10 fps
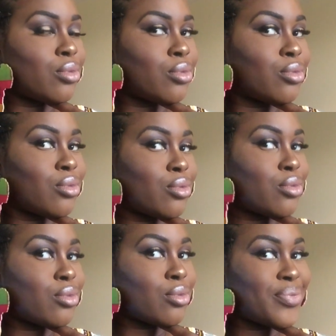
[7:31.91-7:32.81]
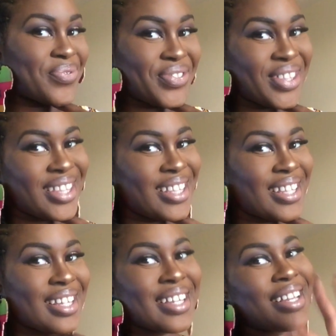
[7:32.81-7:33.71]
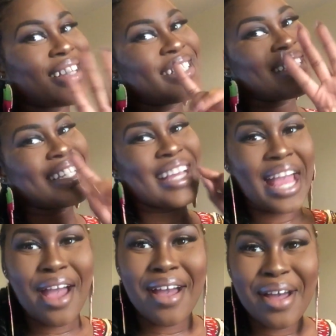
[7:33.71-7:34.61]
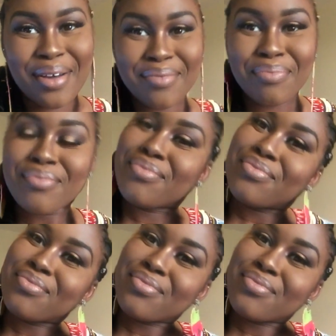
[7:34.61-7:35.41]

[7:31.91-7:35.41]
in the info box down below, so make sure you check it